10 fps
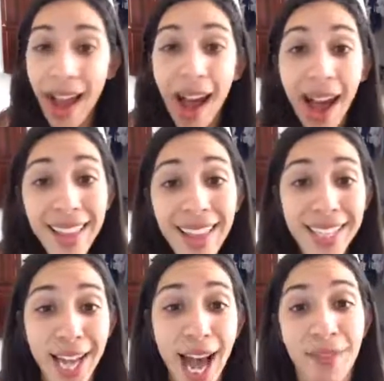I
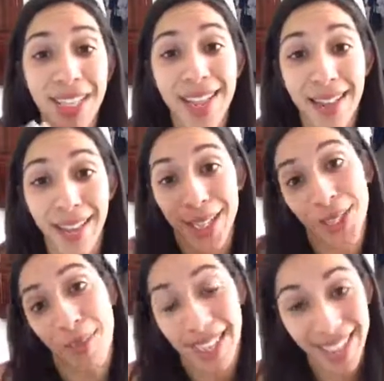like to have a deadline
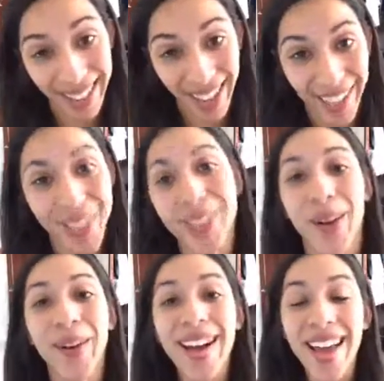to my deadline.
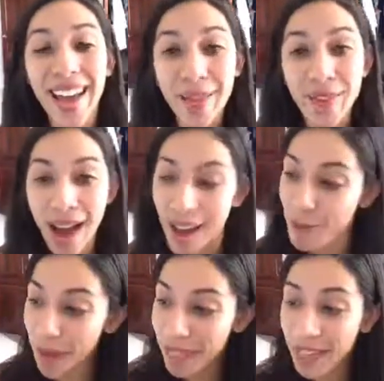So if
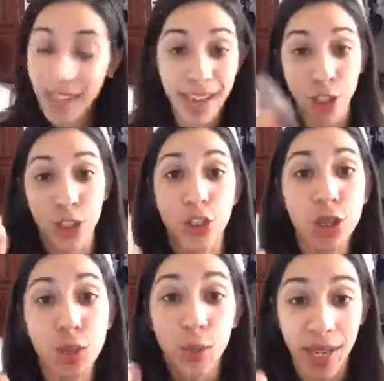my deadline is in
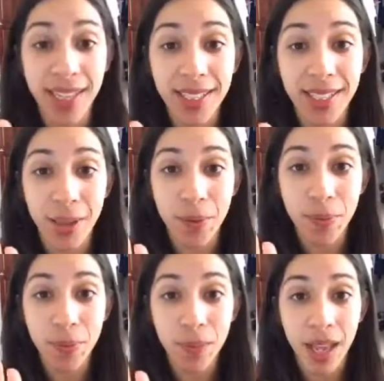2 weeks,
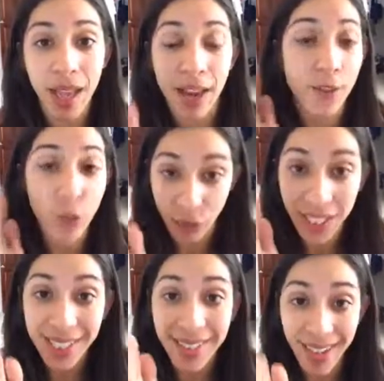in
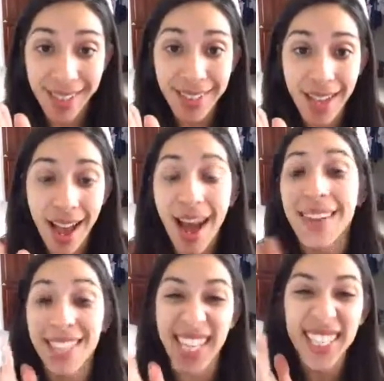14 days,
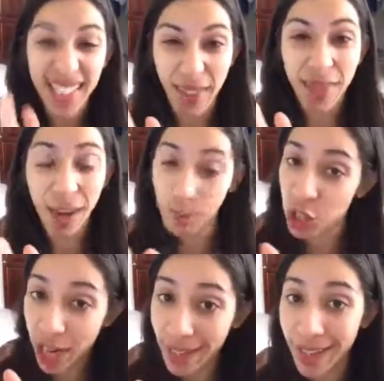on day 7, I'm
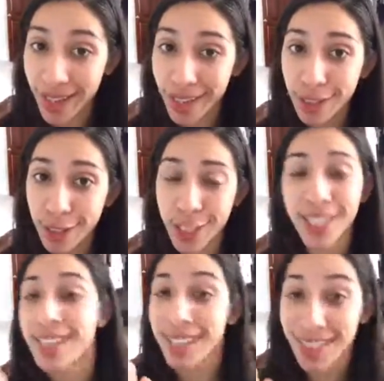checking in to
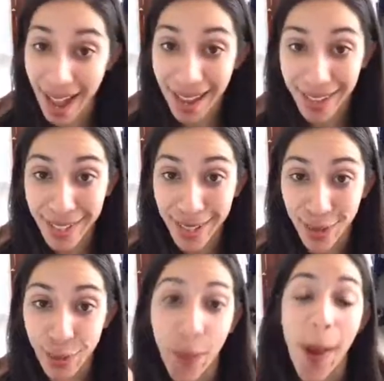see the status
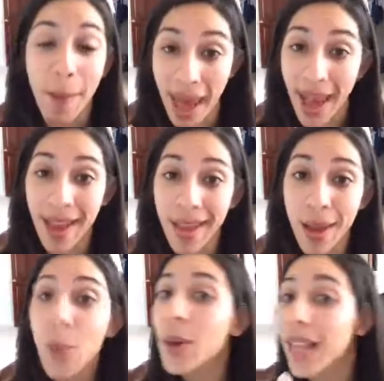of where I'm at.
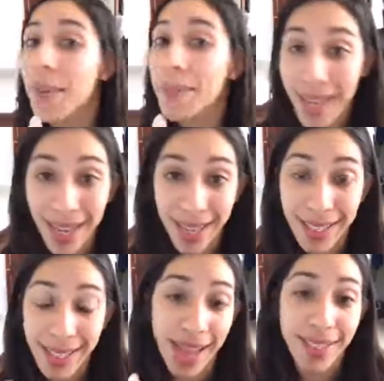Will I make
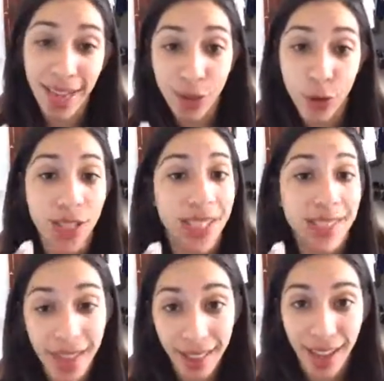it to that day 14
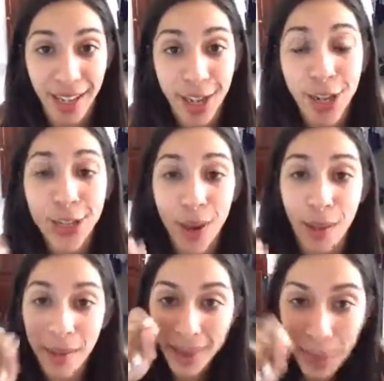deadline? So
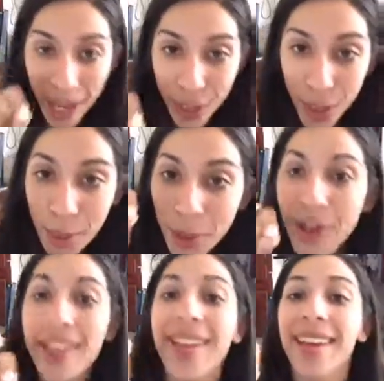I'm actually
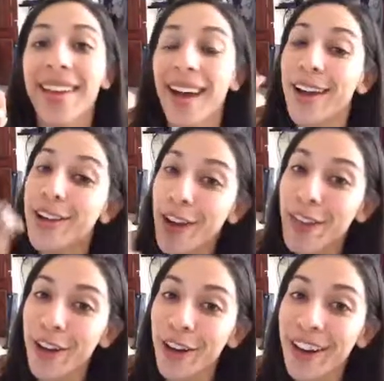putting in
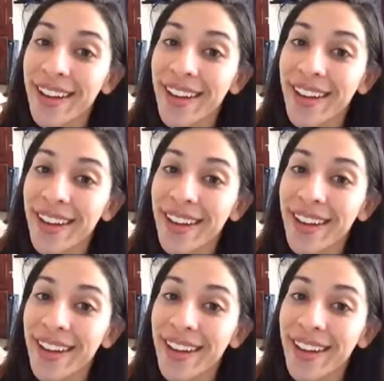another